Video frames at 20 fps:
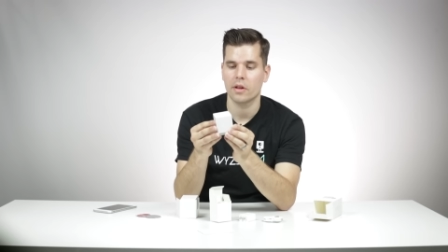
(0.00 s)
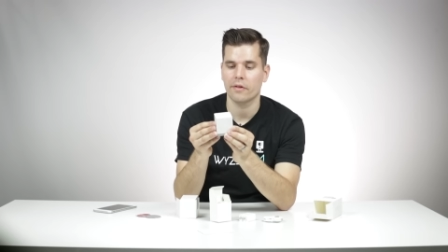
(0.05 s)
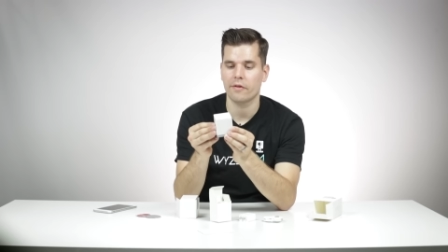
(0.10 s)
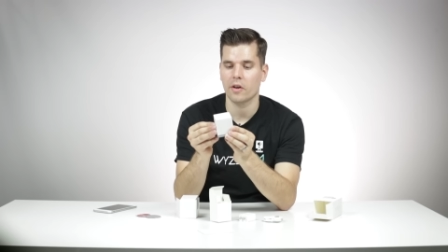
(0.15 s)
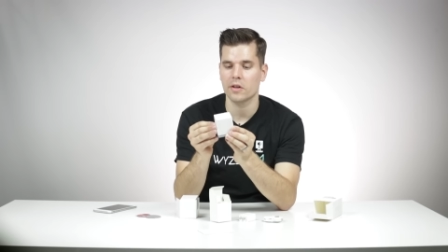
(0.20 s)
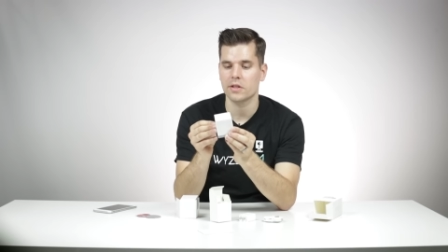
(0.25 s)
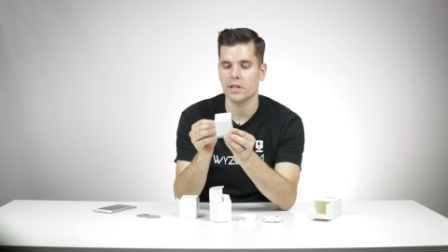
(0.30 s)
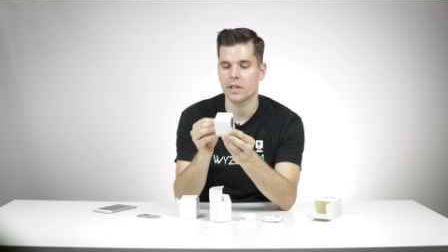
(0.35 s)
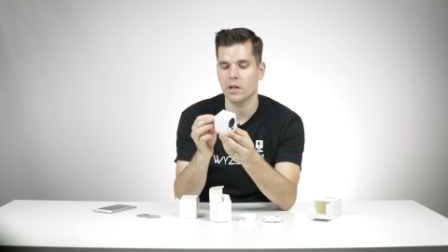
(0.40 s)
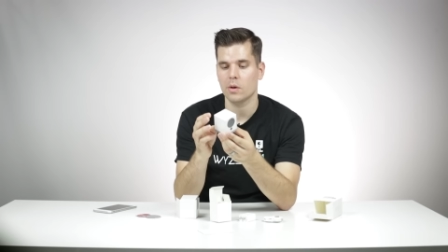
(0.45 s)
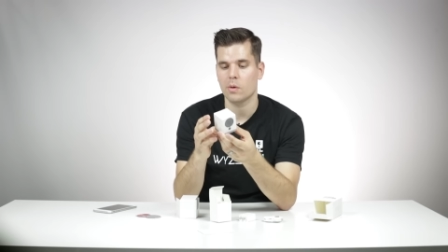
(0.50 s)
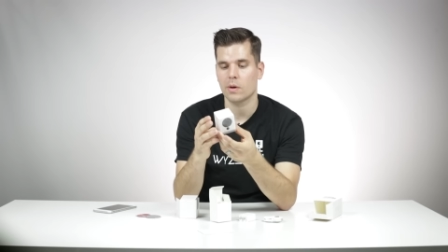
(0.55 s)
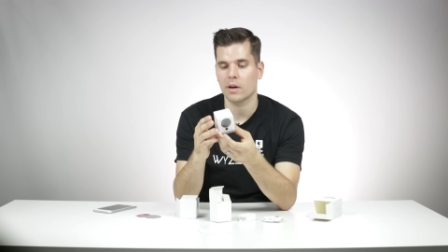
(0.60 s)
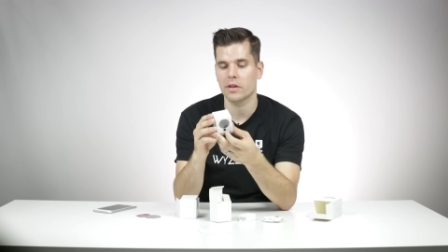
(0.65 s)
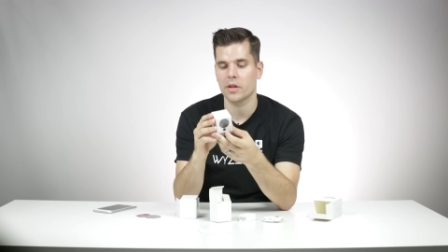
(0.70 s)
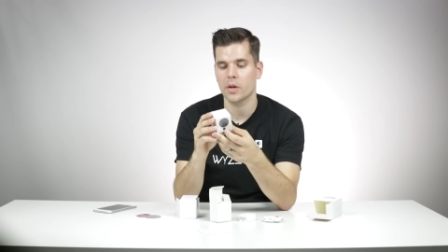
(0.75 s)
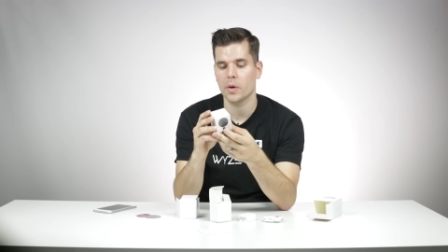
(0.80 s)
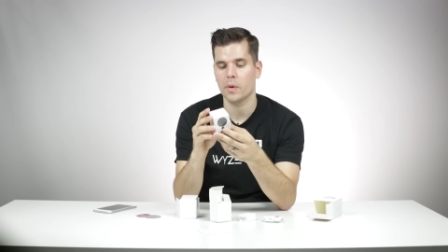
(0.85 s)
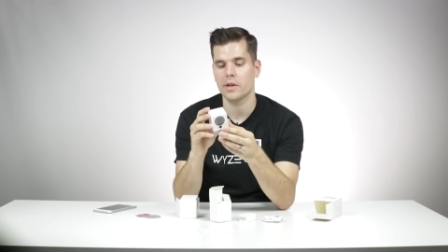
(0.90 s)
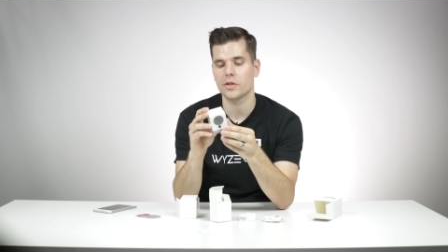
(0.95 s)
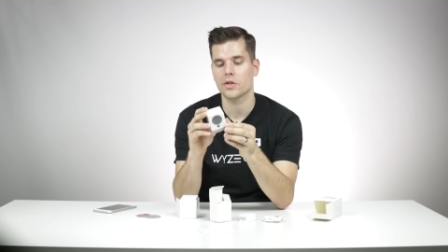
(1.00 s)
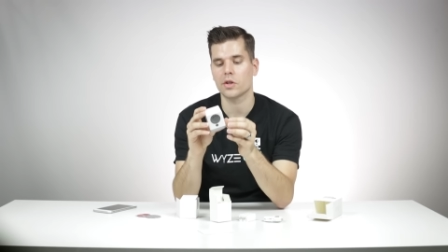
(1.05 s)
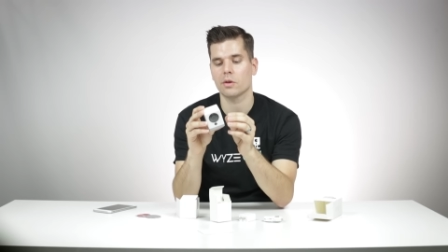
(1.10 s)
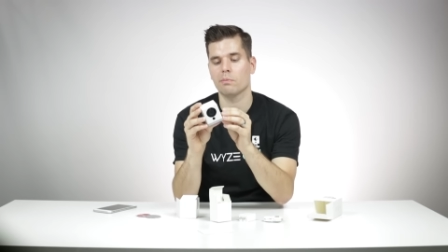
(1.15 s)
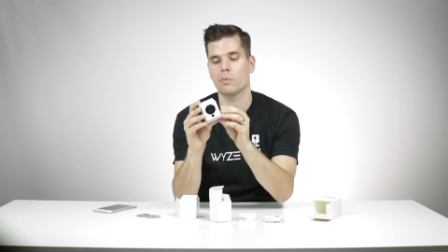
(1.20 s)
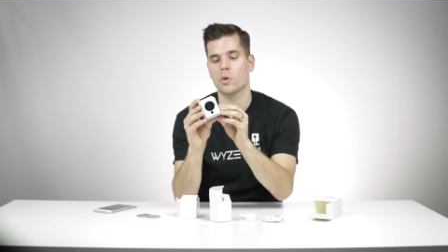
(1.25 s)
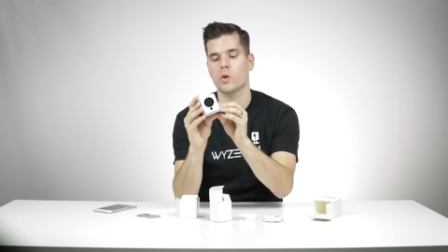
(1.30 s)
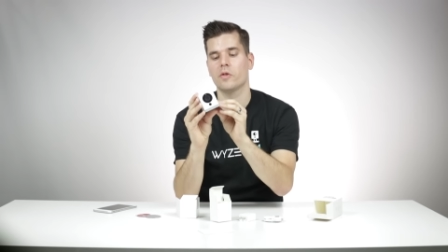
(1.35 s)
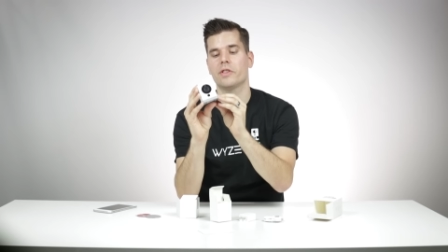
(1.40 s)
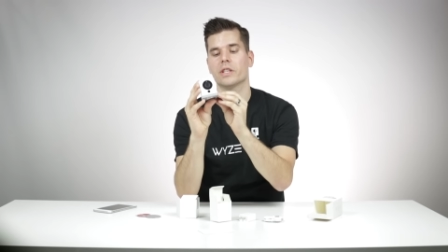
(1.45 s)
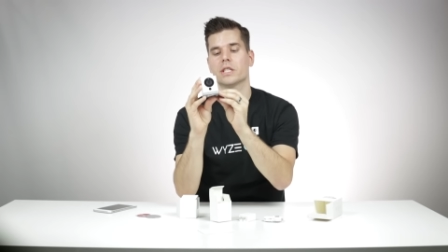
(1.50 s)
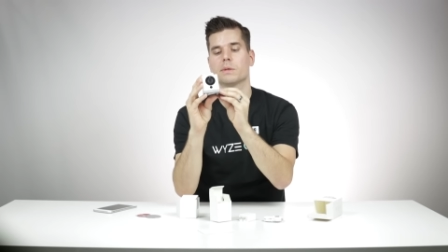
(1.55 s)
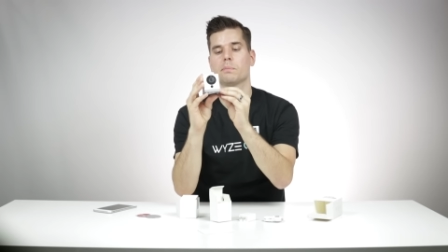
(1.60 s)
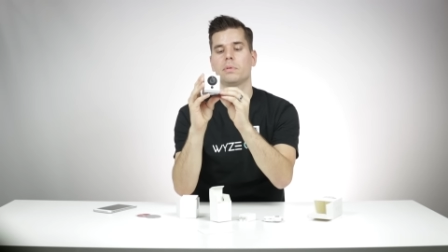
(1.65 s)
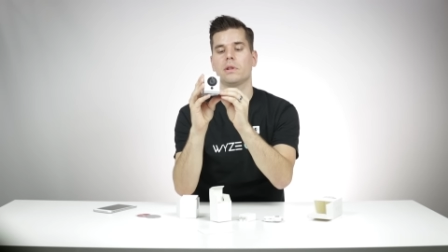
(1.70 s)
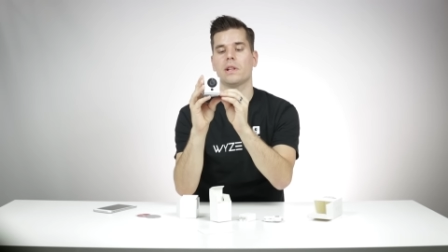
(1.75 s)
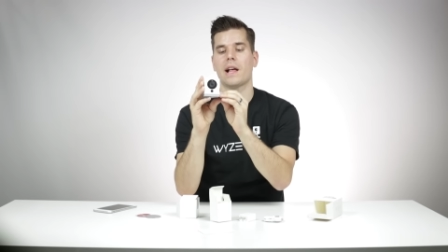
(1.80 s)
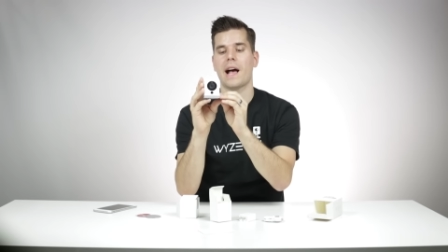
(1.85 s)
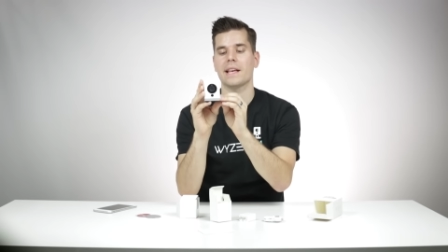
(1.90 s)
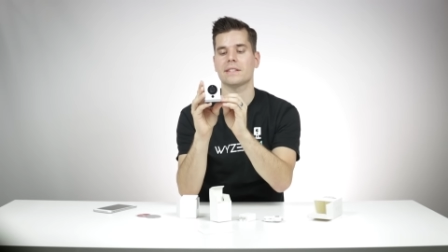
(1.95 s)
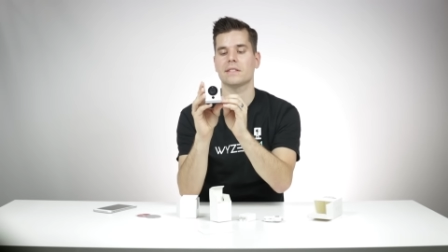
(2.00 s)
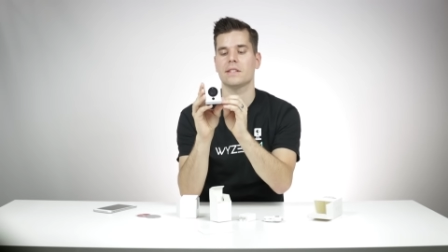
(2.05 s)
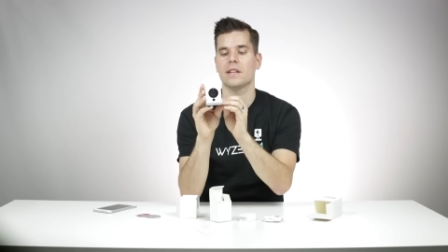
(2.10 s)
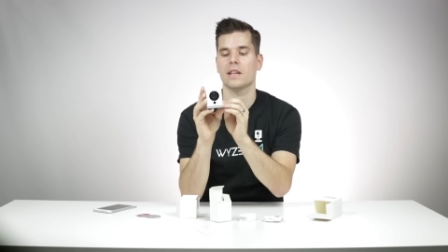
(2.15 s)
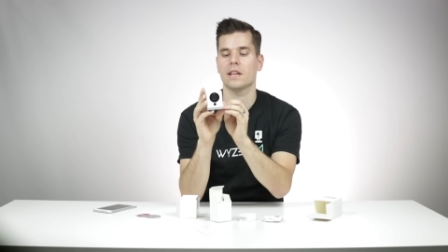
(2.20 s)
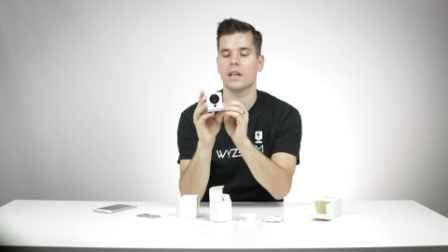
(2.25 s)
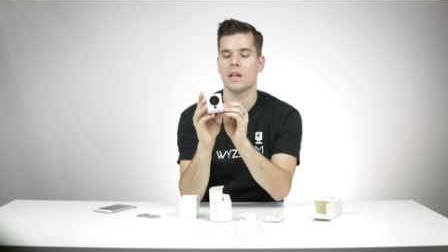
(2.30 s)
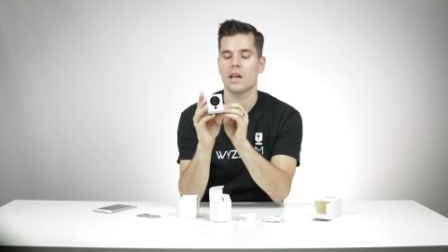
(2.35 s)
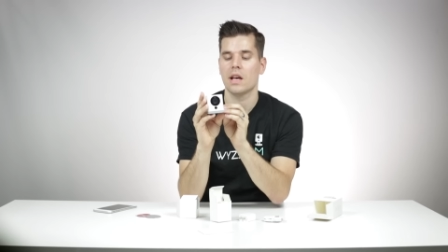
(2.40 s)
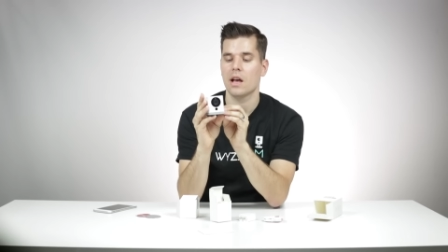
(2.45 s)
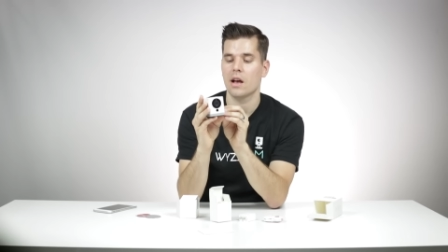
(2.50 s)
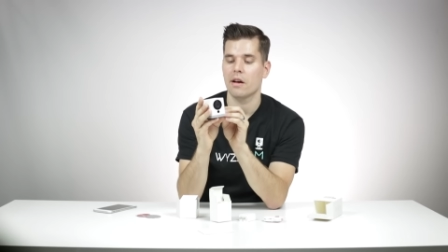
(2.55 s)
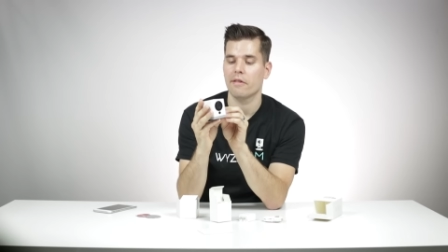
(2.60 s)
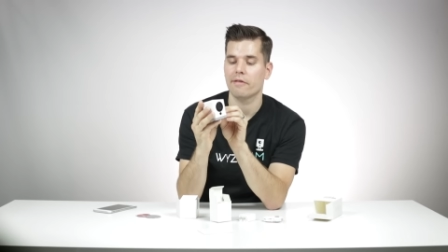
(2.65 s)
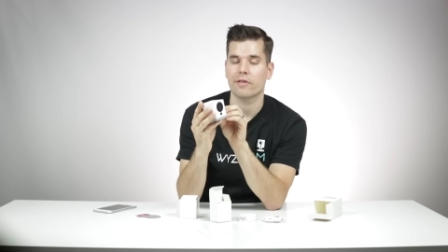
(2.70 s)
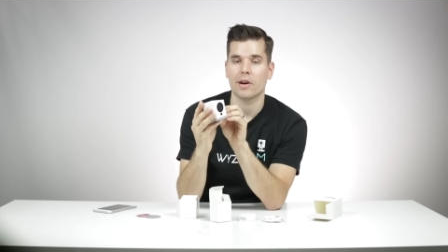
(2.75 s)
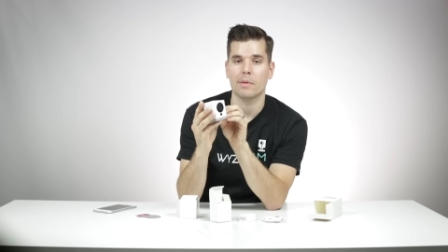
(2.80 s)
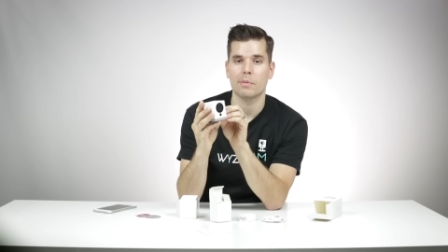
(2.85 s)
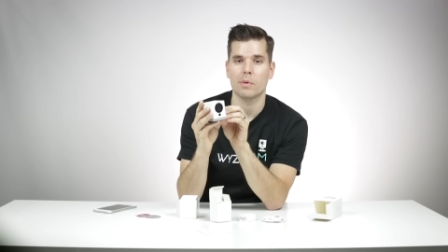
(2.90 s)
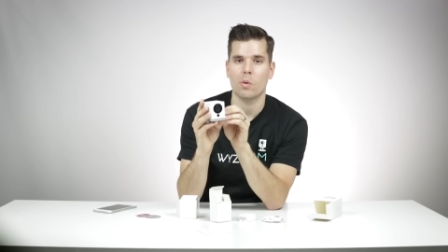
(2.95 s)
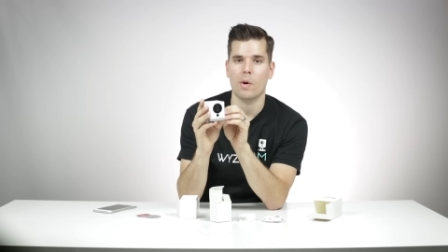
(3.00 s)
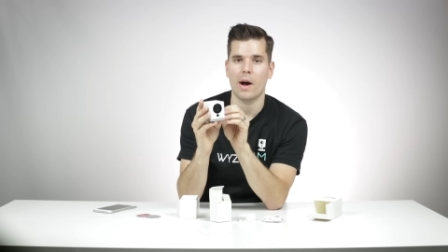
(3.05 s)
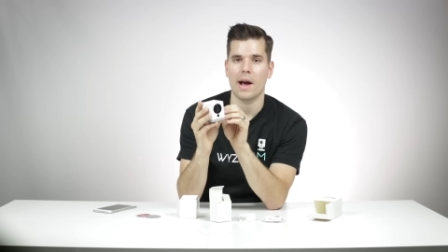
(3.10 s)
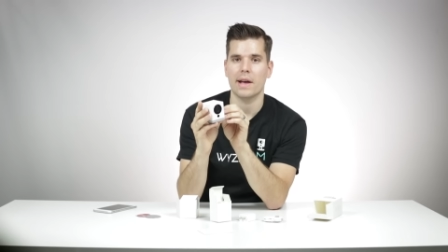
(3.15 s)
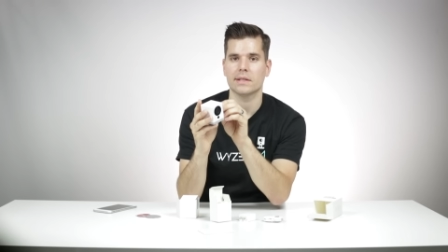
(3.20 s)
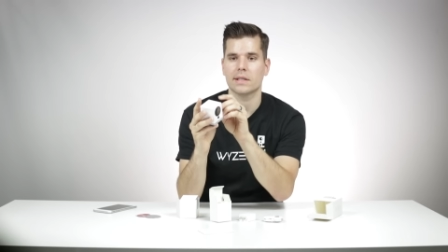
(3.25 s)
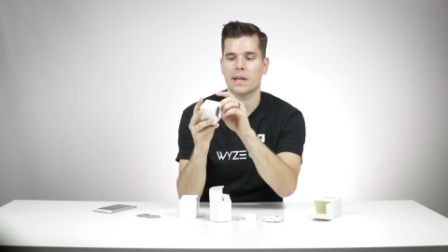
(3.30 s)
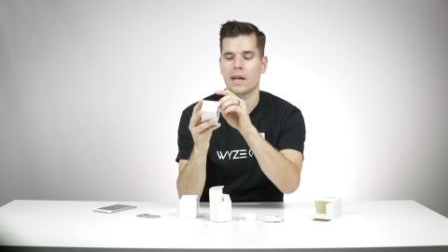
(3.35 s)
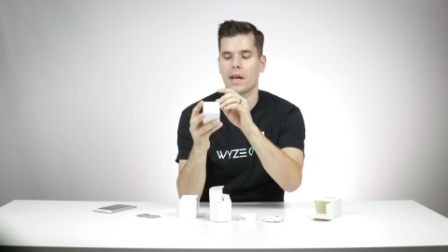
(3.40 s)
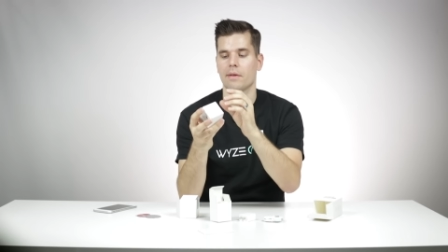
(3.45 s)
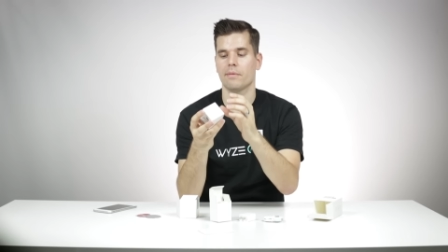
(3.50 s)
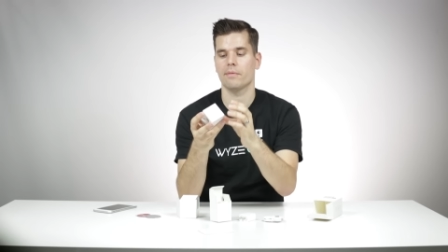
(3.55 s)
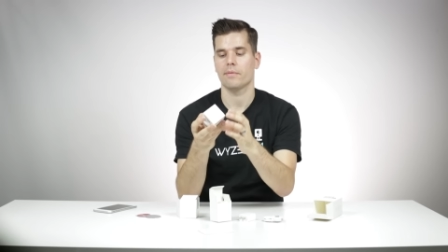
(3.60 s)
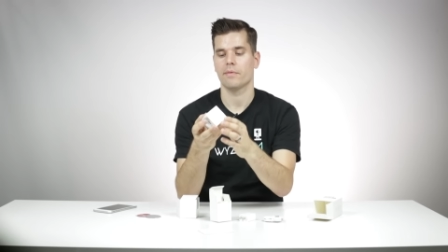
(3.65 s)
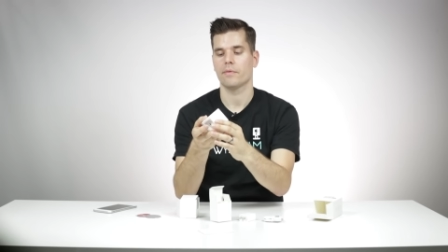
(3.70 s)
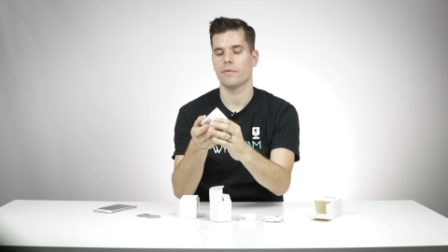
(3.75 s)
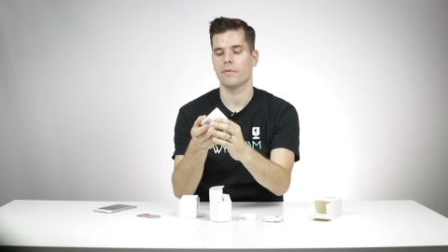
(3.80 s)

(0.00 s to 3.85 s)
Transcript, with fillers: The first thing you'll want to do is remove this plastic from the Wyzecam.